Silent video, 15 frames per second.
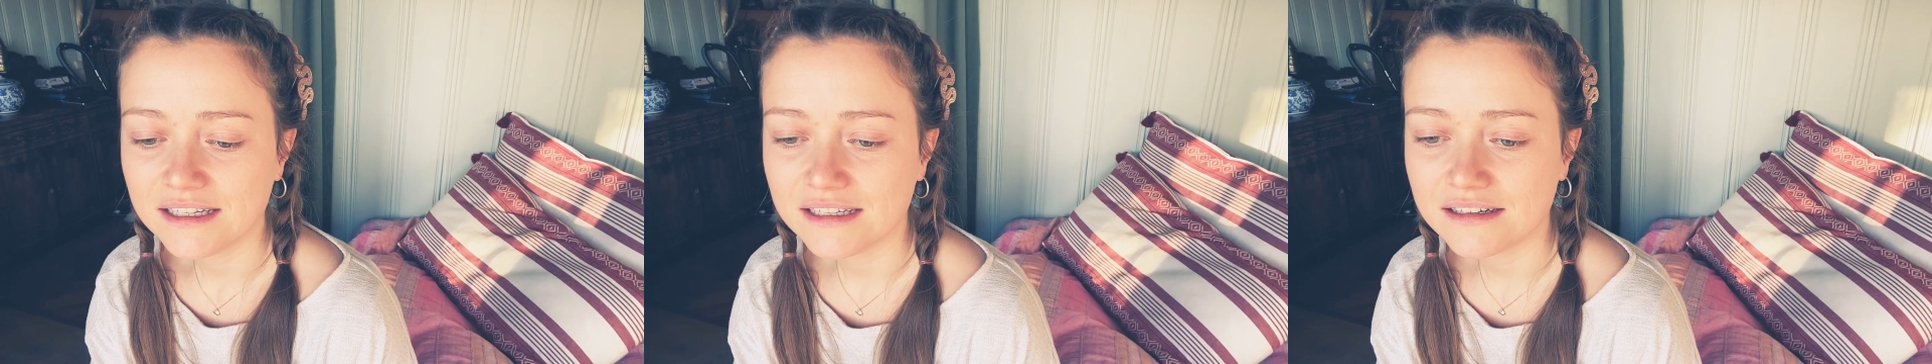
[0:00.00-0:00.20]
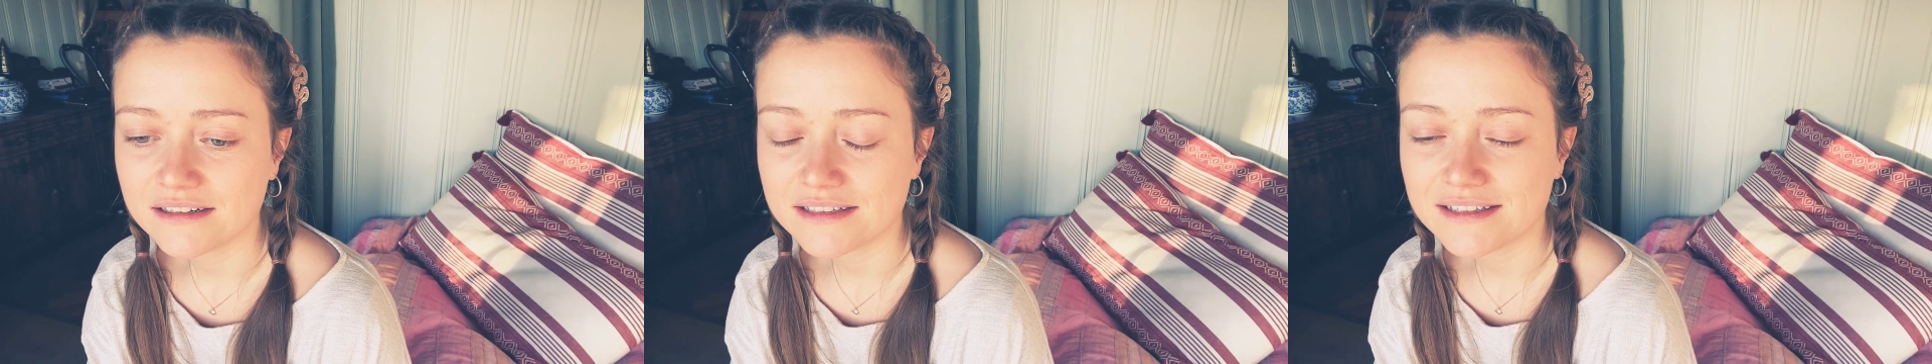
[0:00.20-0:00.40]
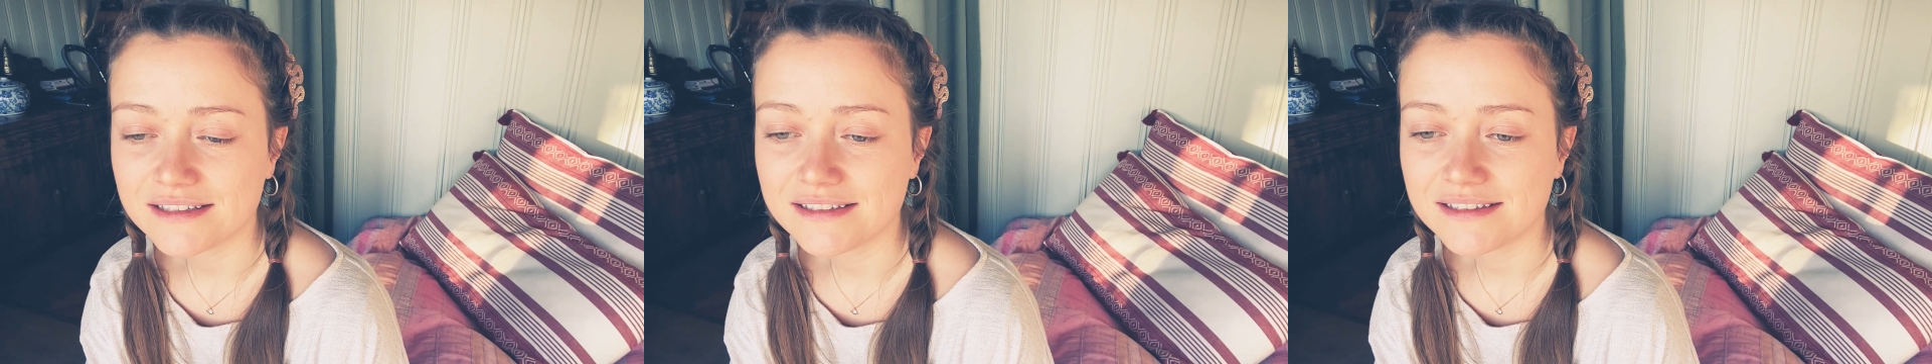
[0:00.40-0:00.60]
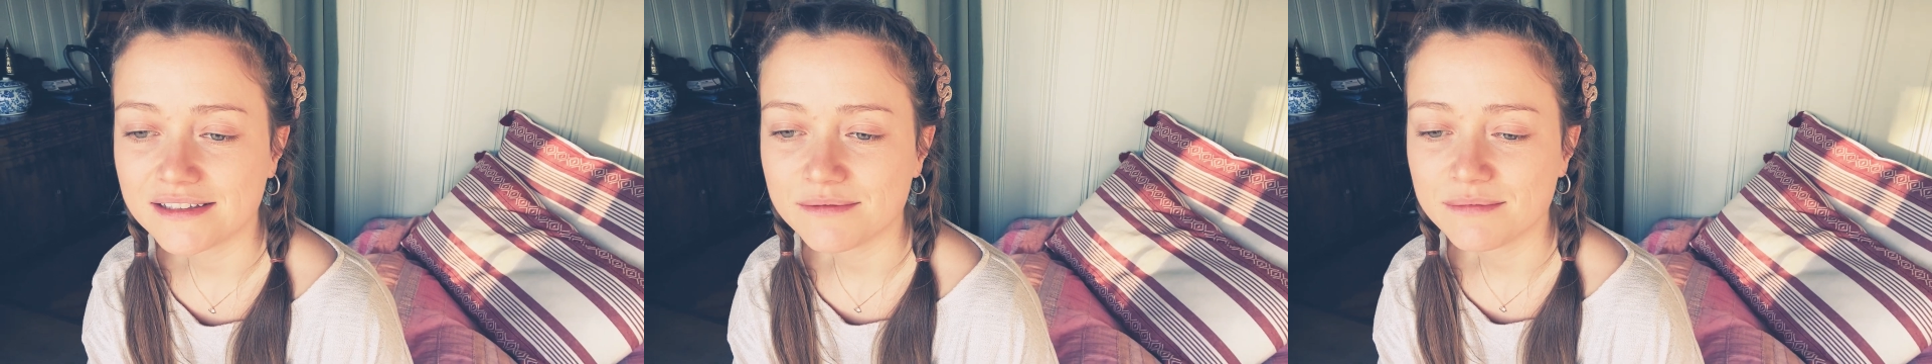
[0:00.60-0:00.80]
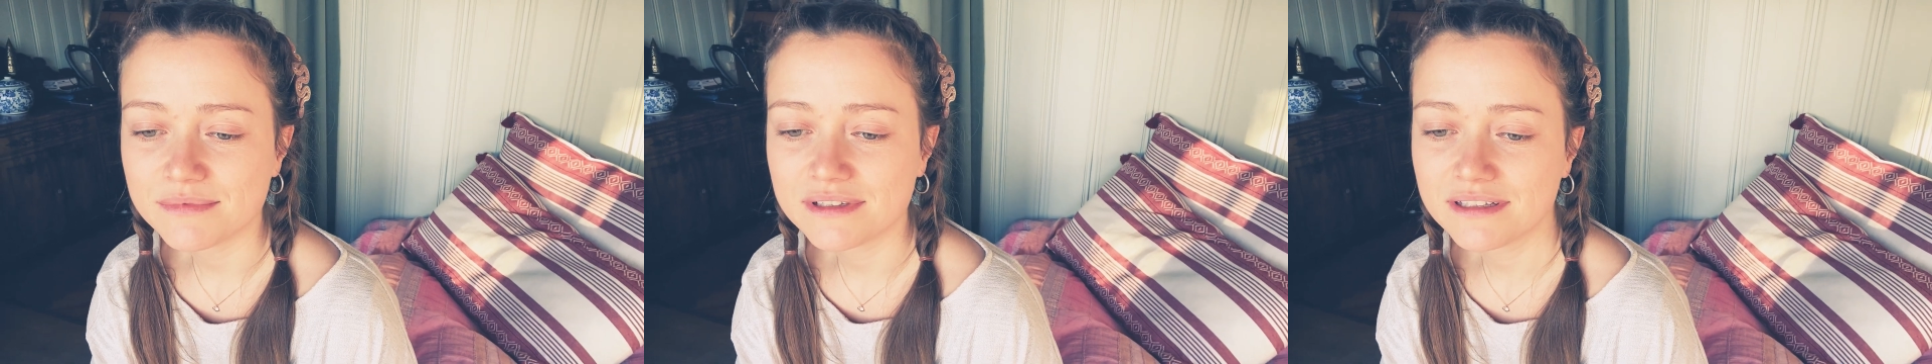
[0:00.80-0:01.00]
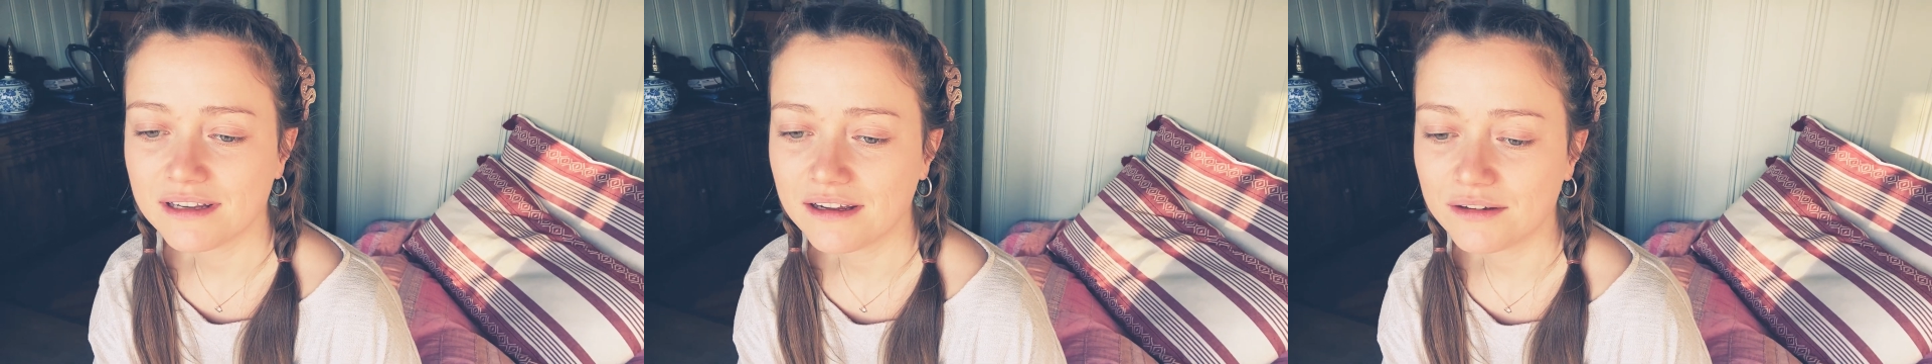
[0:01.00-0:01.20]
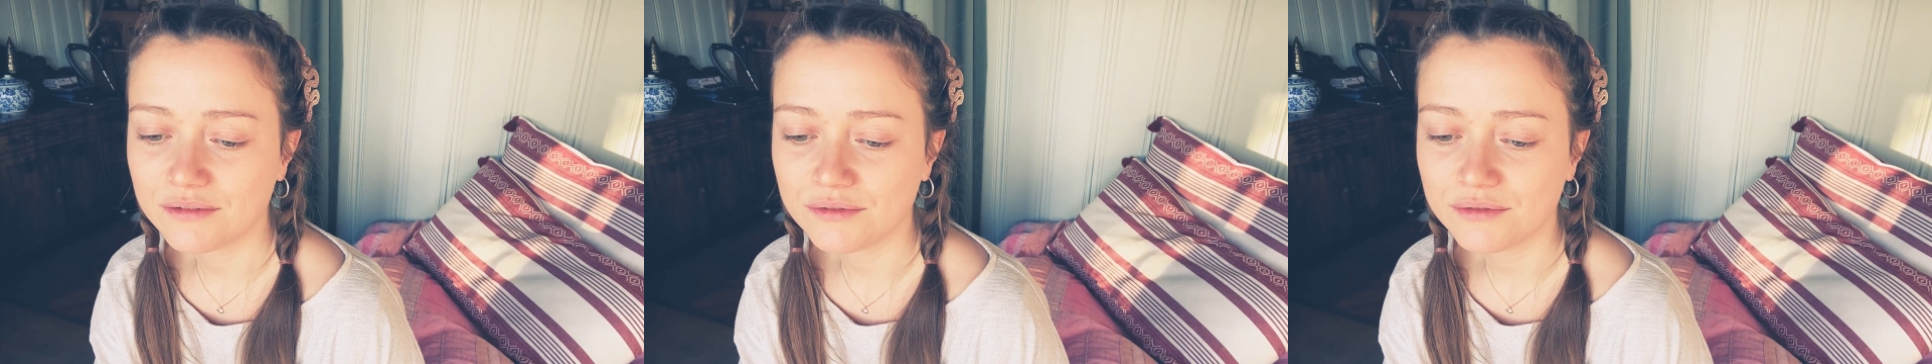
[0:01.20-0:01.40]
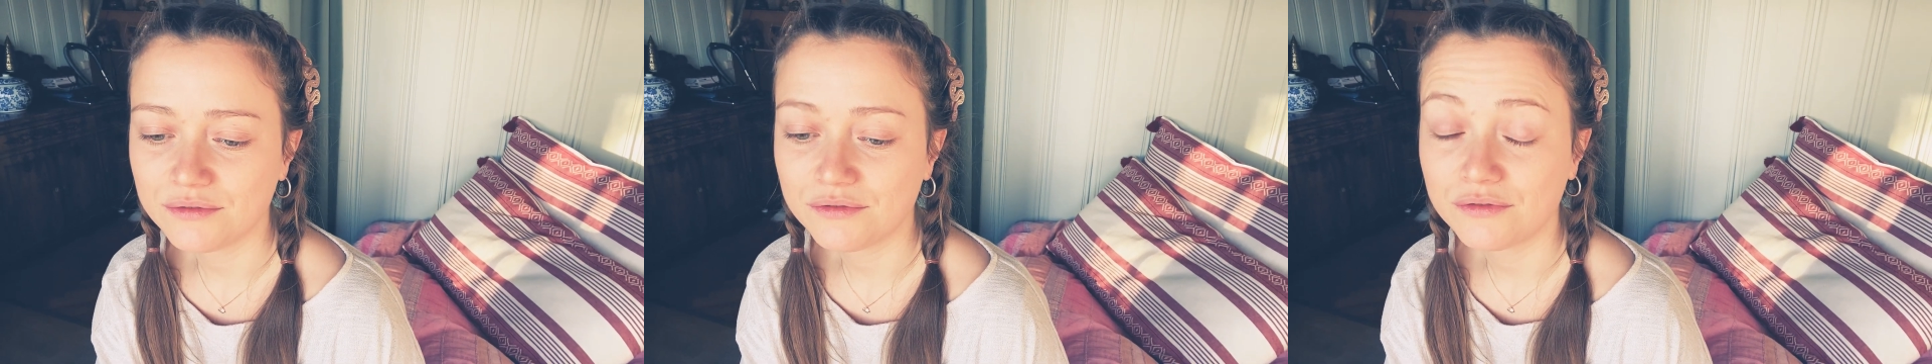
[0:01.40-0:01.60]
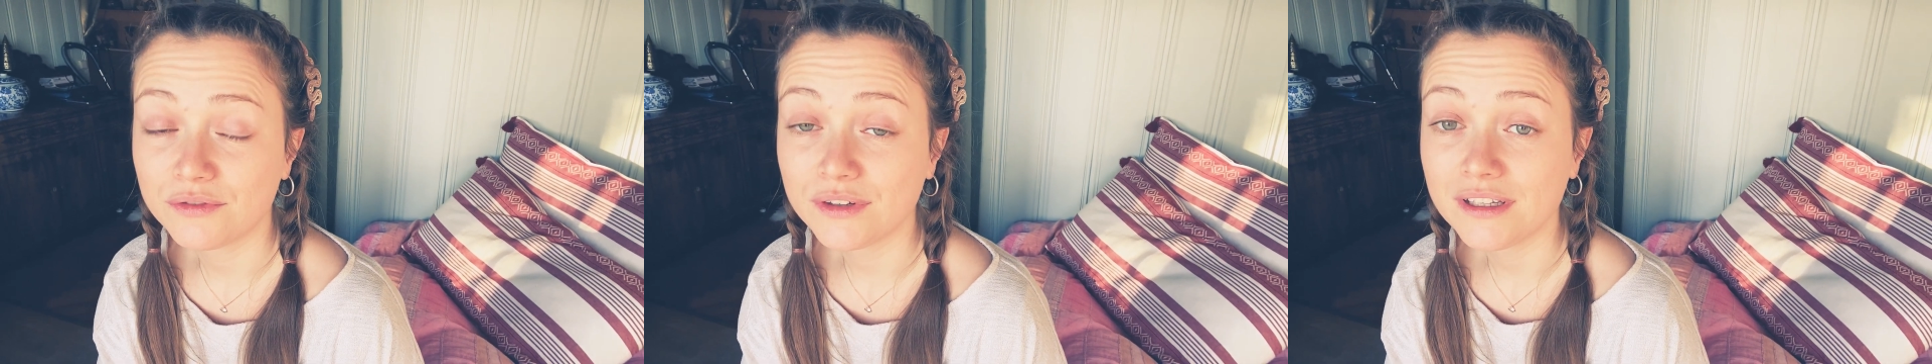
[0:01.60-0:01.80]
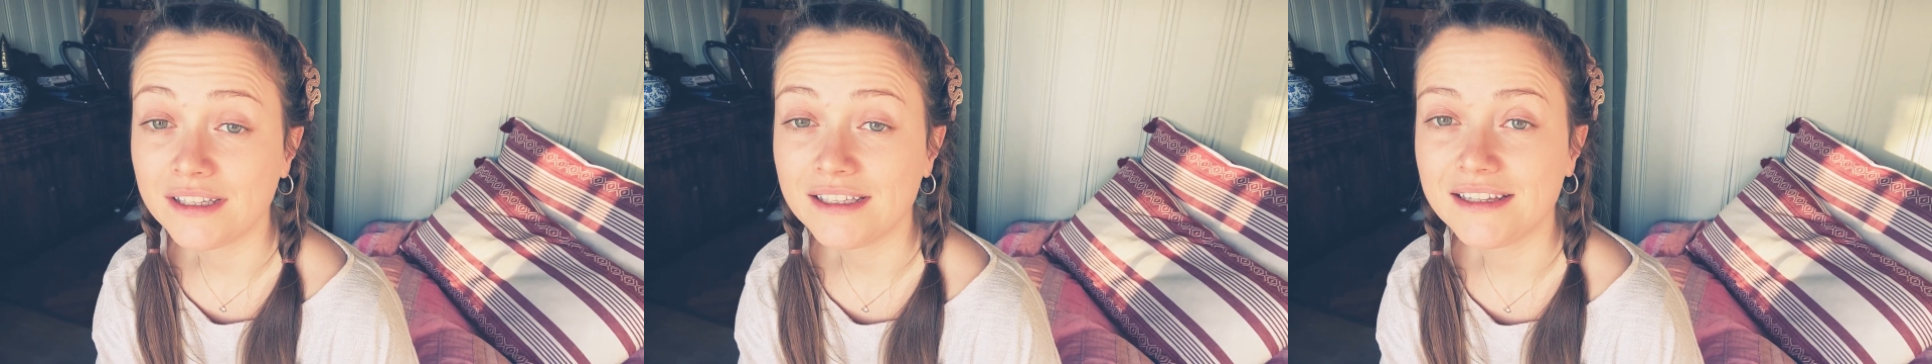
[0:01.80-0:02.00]
our systems, and how to
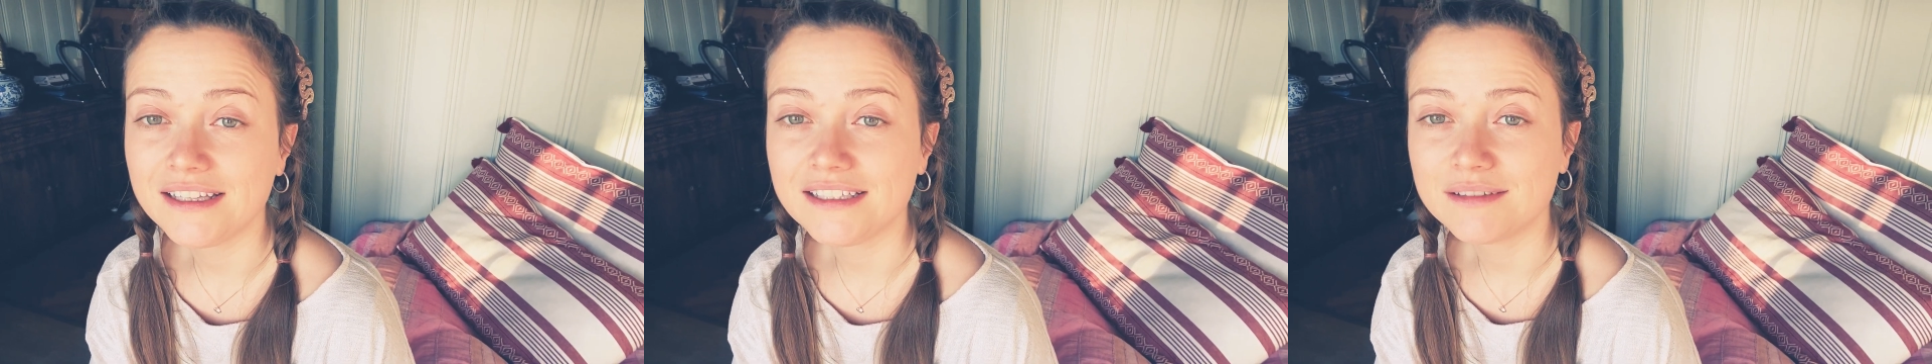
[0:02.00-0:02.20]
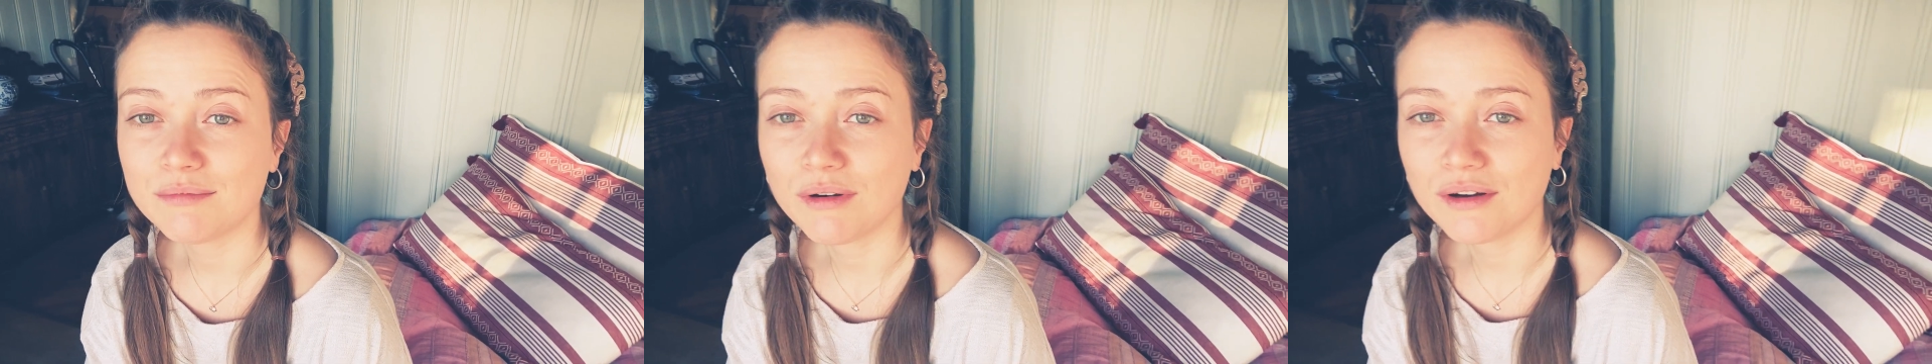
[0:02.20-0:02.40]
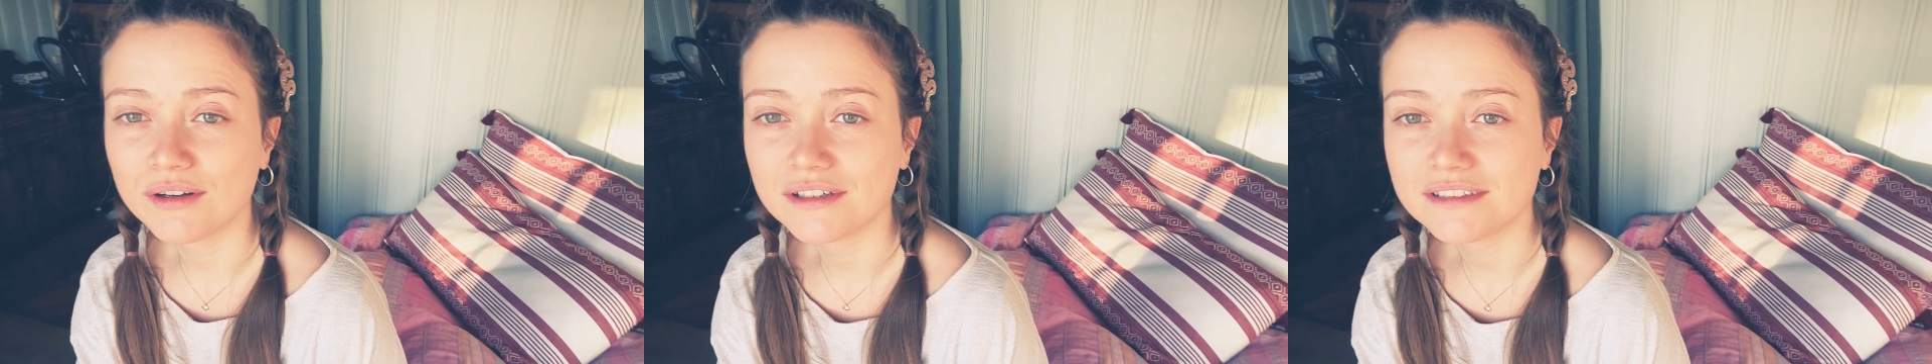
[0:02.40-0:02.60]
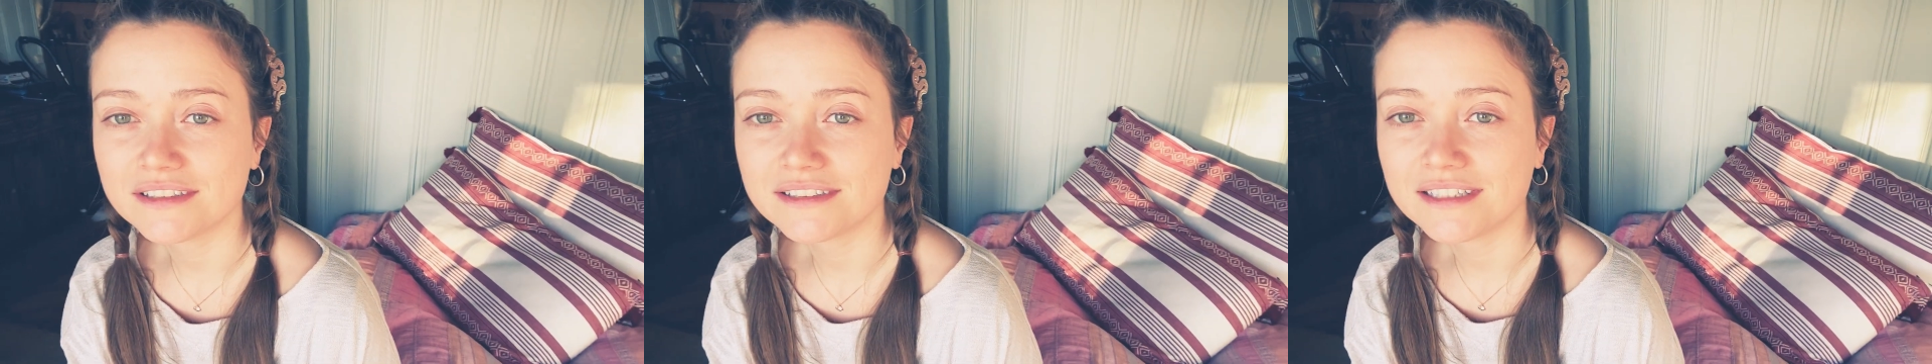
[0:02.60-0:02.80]
free these blockages,